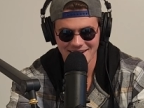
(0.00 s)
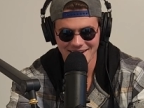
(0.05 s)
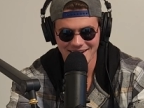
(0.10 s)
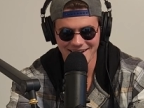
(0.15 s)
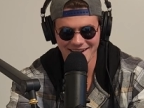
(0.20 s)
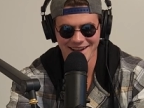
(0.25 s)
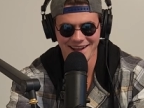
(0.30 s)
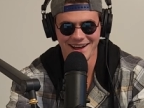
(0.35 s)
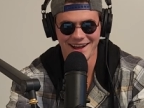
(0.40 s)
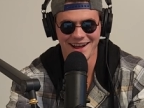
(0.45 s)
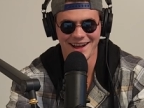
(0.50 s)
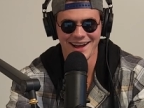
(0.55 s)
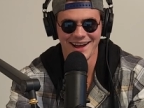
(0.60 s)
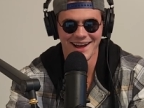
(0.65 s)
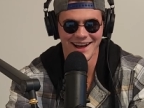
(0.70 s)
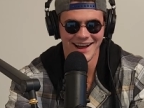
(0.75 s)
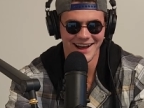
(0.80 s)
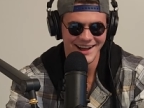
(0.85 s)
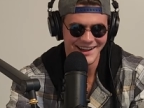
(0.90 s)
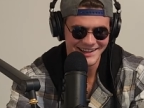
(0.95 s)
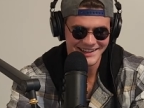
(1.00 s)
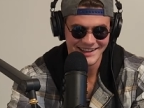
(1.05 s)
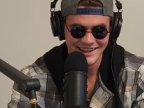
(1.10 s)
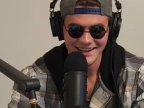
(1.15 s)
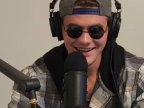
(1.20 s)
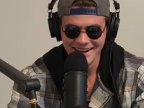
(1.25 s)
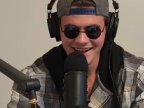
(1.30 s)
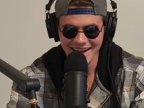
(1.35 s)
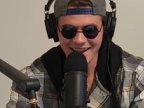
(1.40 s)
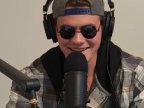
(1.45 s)

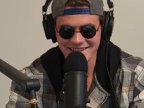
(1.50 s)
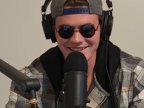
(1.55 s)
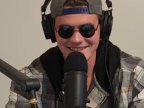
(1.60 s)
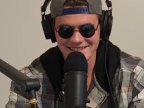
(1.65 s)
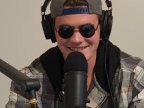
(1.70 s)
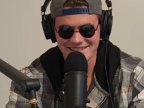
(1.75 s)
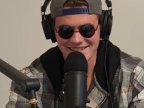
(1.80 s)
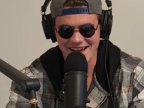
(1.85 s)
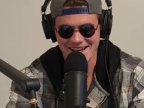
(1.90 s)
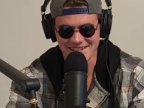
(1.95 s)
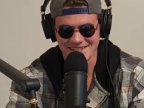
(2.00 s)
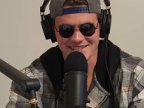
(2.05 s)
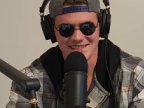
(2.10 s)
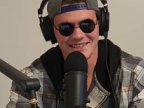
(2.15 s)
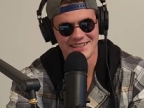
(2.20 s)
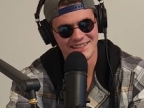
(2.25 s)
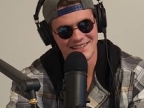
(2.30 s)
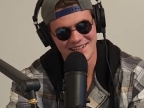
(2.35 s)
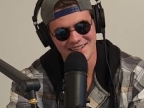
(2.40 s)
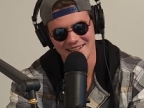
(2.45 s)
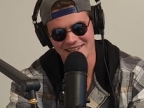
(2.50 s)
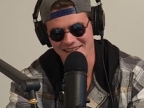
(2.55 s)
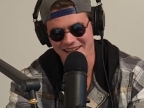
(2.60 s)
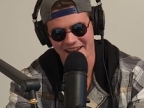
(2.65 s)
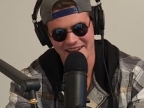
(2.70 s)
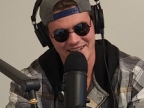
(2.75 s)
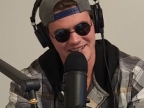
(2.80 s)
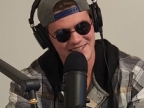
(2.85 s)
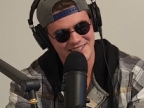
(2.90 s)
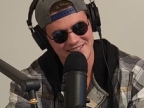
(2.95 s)
and then she says,
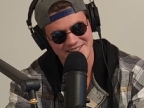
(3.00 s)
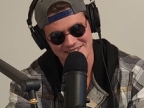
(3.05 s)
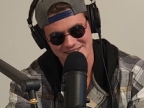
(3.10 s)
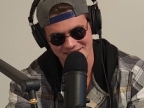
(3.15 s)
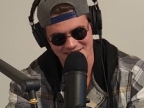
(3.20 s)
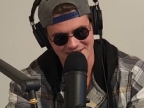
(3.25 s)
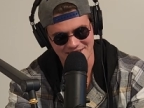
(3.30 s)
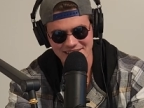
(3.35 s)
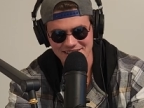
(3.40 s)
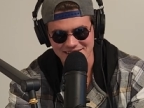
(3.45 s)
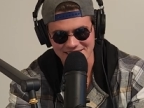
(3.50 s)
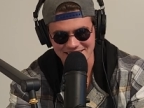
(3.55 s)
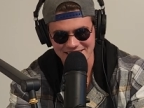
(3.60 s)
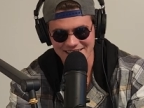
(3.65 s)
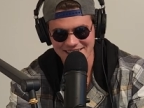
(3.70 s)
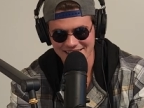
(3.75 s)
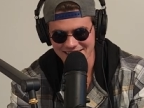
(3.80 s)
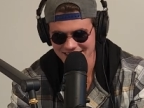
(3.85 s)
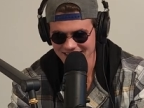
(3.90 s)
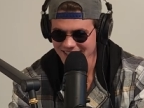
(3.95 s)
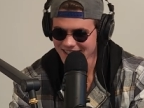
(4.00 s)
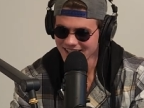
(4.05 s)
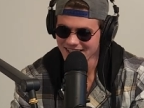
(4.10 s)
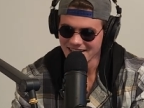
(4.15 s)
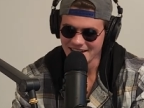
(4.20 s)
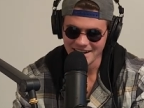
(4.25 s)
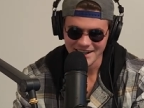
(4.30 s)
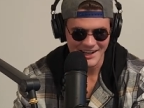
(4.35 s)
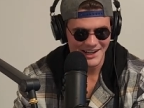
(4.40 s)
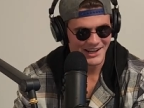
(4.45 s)
Like, seriously?
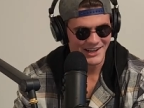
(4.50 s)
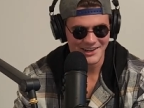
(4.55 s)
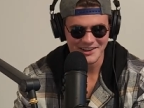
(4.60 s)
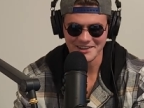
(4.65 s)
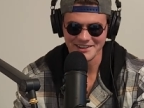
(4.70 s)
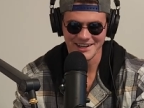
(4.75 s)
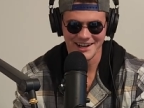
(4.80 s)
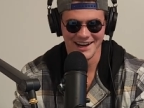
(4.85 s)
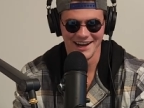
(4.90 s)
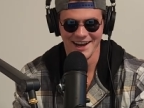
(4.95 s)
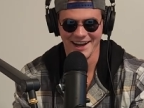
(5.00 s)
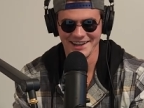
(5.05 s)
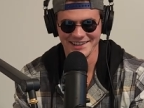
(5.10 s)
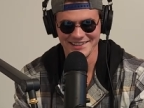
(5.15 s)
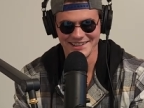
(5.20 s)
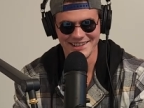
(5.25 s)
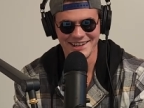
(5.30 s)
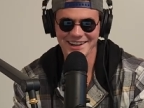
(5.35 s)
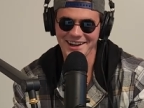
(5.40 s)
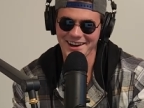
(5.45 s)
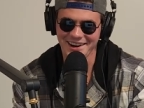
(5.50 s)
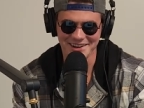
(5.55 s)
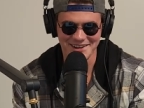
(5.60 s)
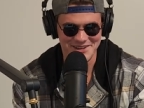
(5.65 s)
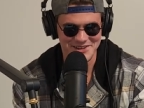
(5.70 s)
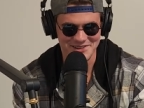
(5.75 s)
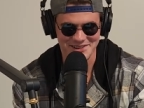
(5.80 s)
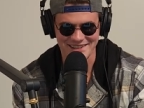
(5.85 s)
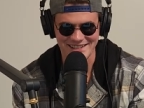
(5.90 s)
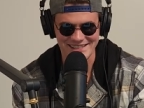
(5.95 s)
Oh, God. Oh,
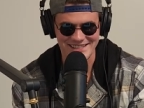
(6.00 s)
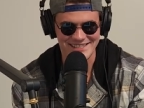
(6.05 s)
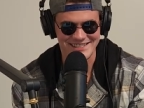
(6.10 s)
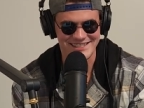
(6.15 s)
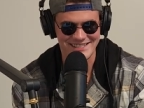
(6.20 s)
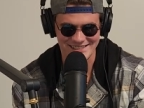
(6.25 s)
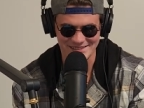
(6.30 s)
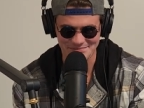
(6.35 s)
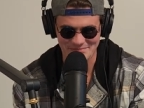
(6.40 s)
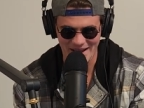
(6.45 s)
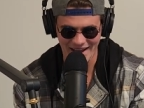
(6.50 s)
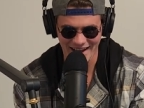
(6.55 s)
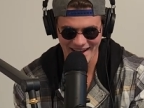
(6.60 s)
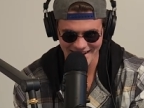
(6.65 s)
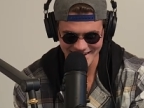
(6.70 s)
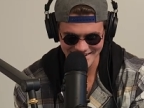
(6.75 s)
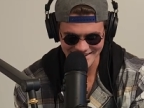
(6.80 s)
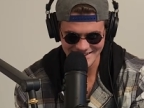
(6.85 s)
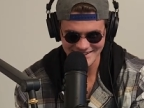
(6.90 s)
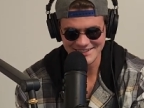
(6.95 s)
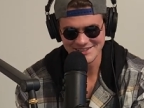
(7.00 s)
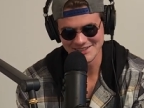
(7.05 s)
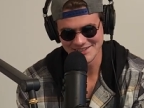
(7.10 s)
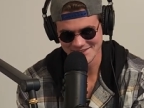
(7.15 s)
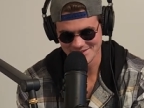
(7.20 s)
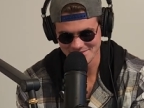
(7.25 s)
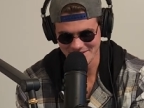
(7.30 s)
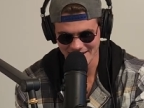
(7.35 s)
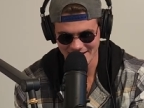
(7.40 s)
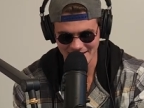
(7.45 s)
you think this is bad? You
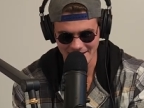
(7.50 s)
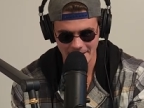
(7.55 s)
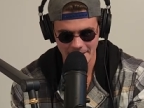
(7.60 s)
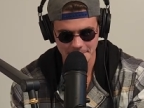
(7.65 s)
just wait.